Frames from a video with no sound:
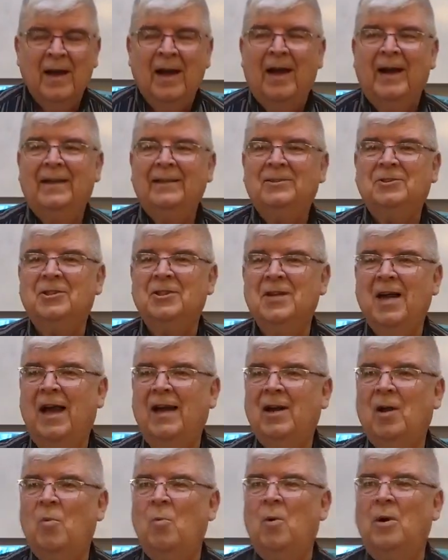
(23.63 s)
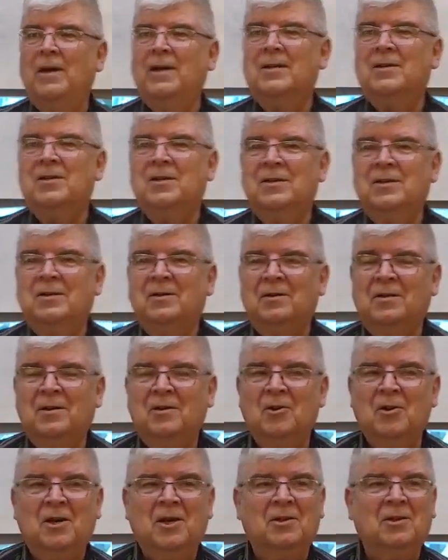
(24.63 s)
tonight, I wanted to
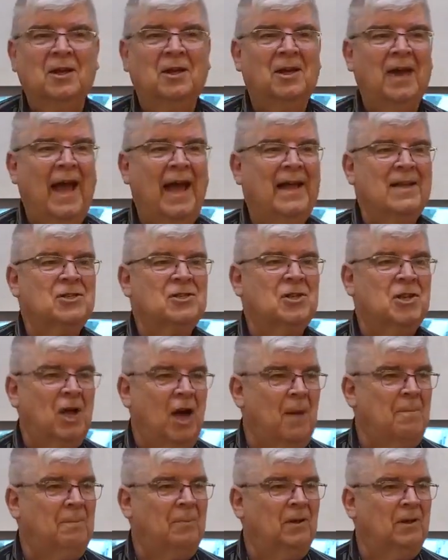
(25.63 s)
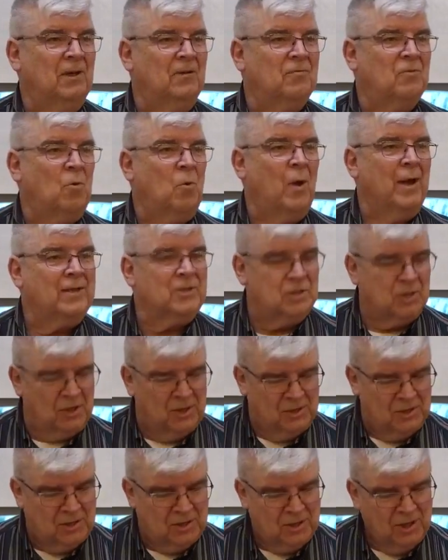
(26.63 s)
look at the last couple of
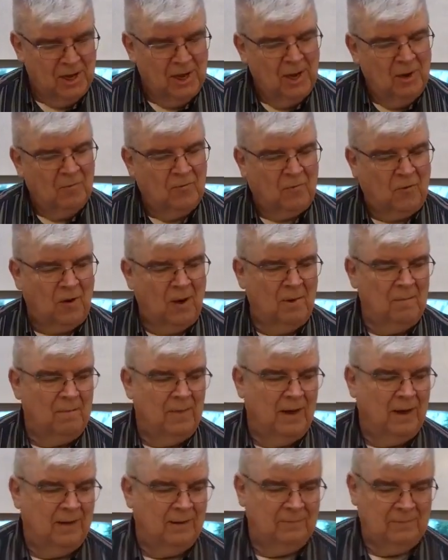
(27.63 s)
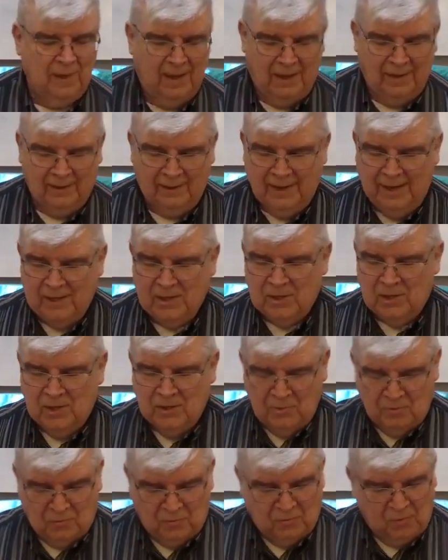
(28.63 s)
questions from uh, uh,
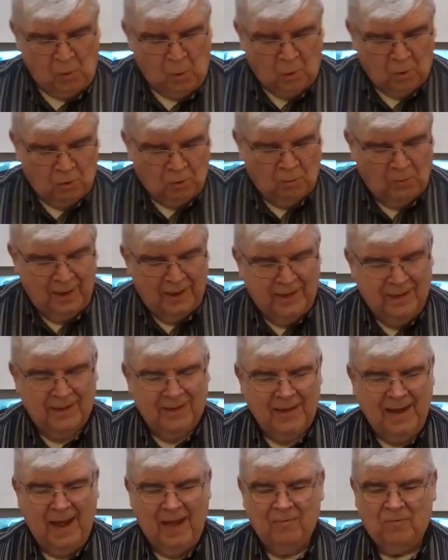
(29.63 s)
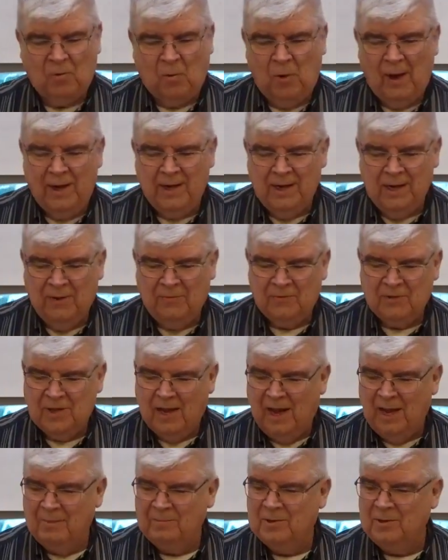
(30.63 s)
lesson four. We didn't have quite enough
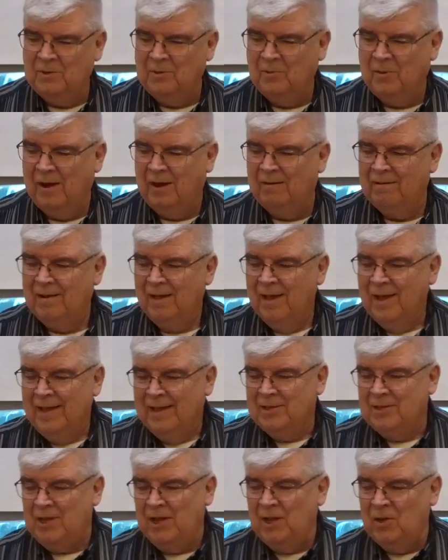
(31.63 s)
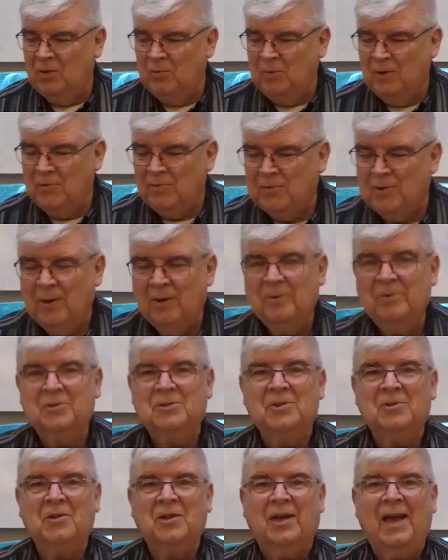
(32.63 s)
time to uh, deal with
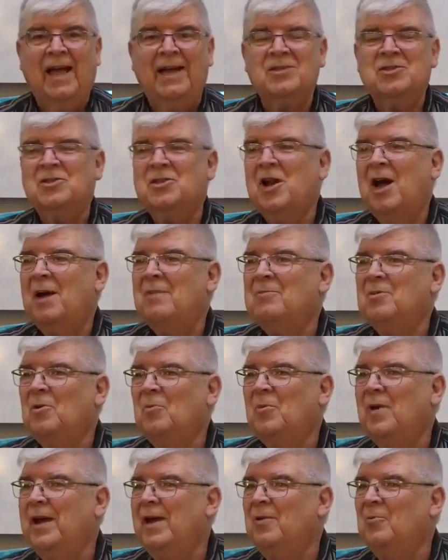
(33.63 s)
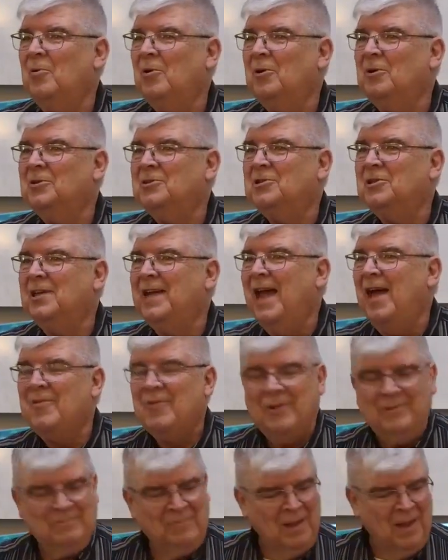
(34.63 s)
those the last time that we were
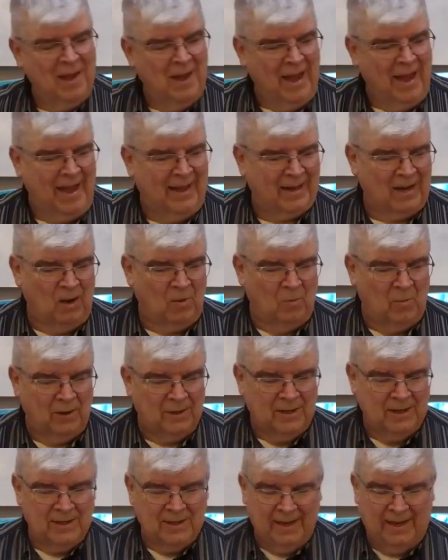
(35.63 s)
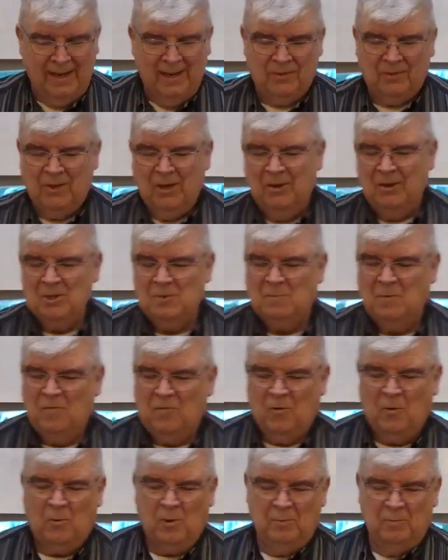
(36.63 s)
together, and I wanted to hit those
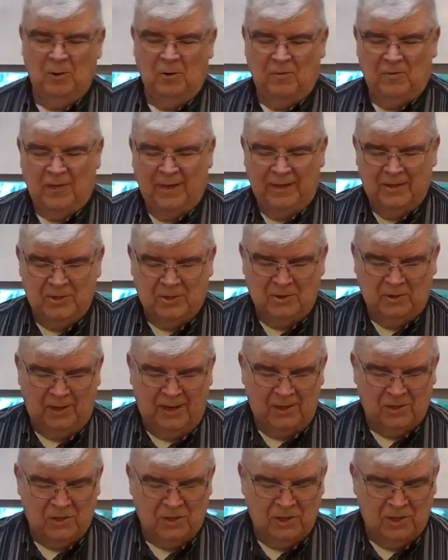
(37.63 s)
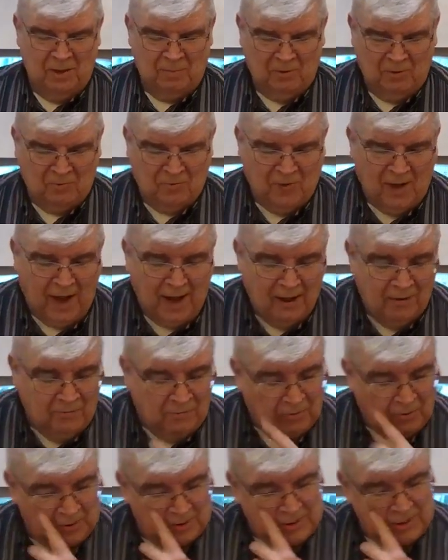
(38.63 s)
before we moved into lesson number
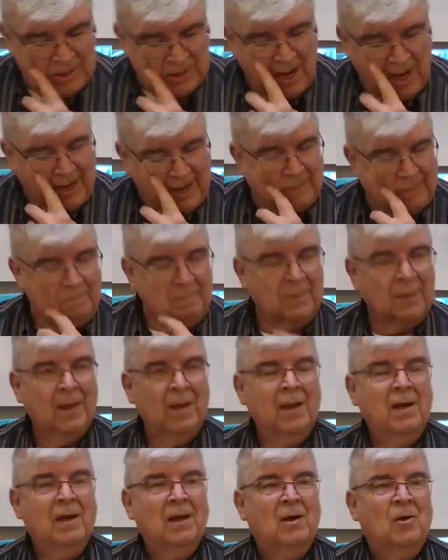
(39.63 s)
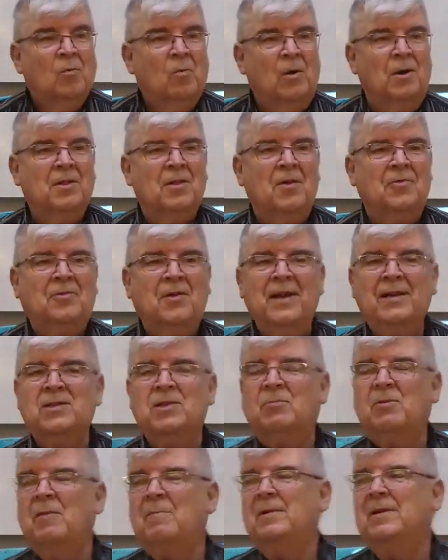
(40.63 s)
five for tonight. One of the things
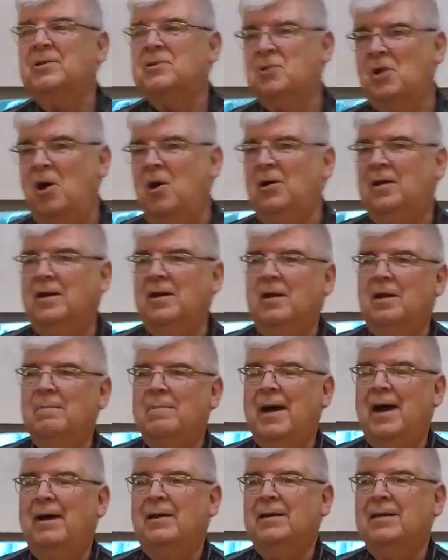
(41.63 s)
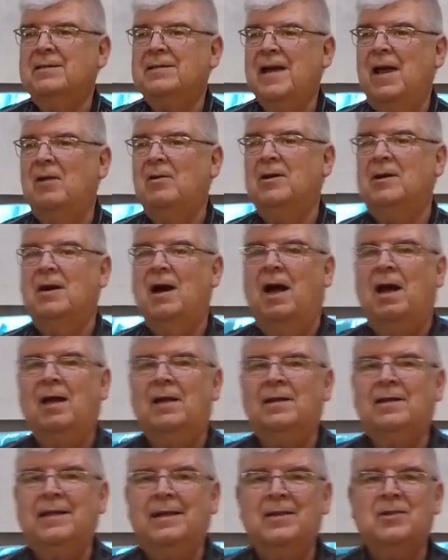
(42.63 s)
that we've been talking about is how
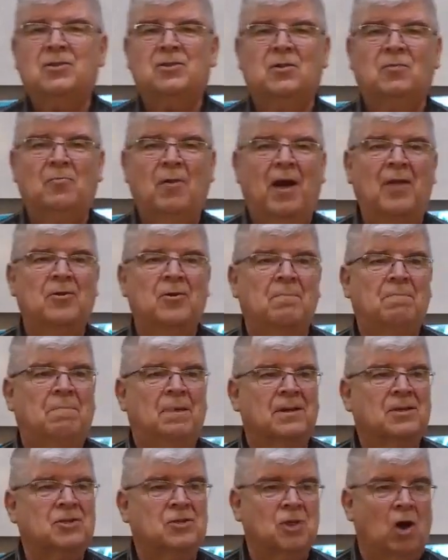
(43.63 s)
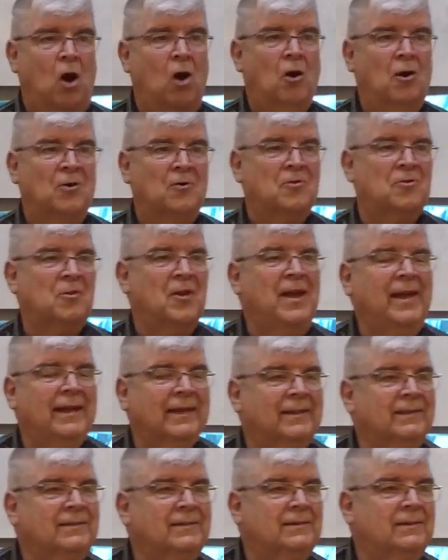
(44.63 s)
God did some rather bizarre
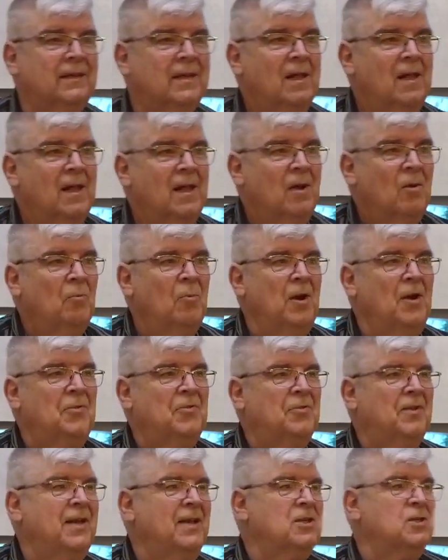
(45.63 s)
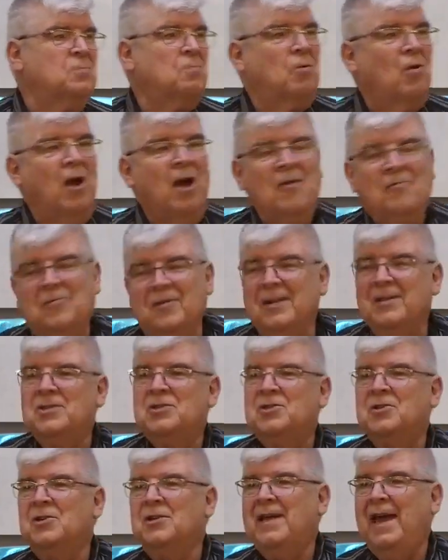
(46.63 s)
things with these
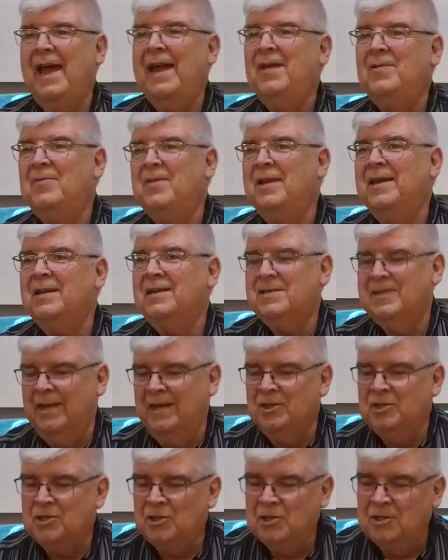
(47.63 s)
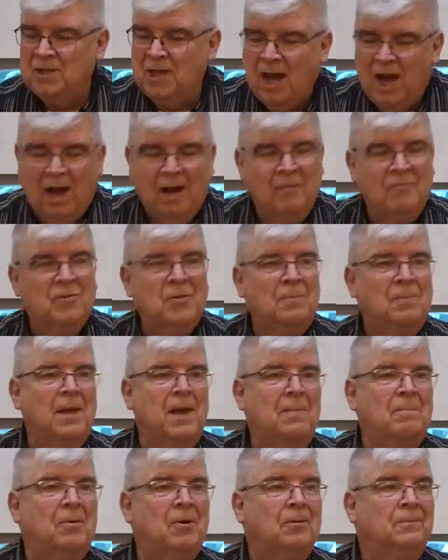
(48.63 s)
prophets to gain the attention of the
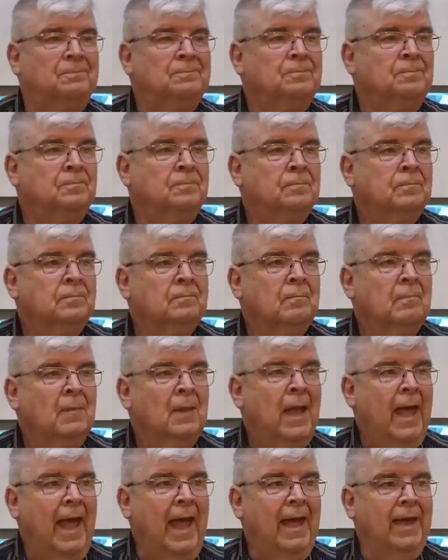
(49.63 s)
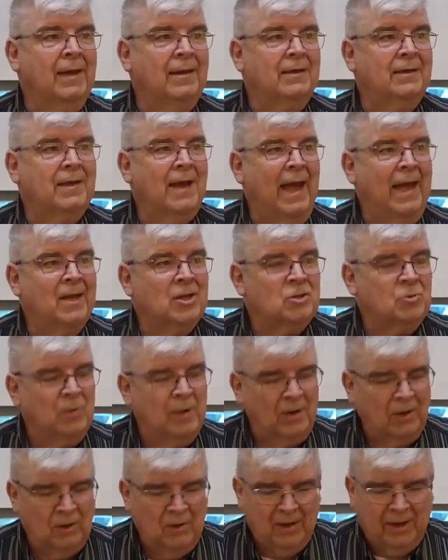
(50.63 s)
people. And as
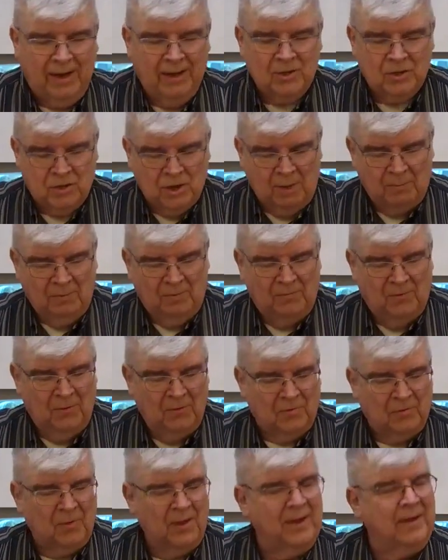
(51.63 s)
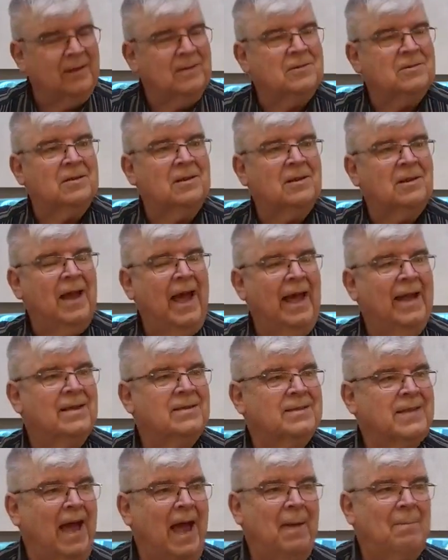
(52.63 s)
we look at some of the things that
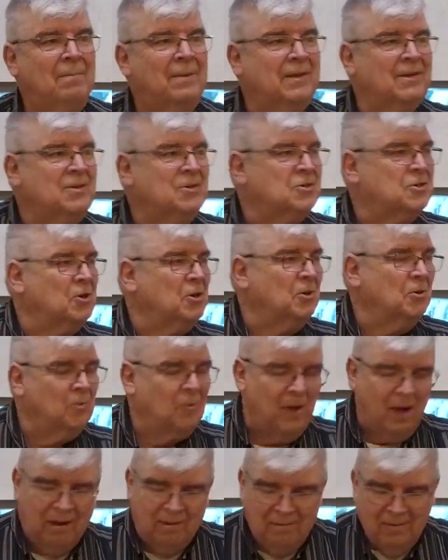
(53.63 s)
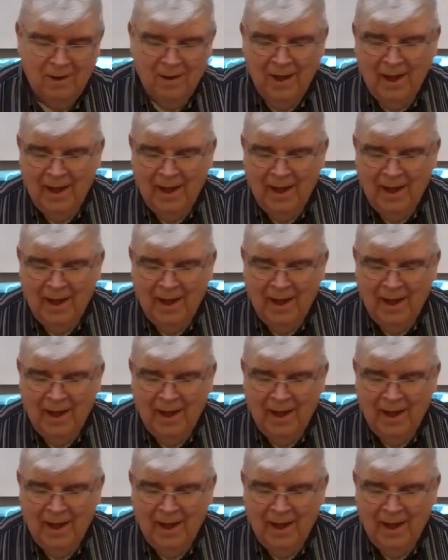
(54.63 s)
has happened to uh,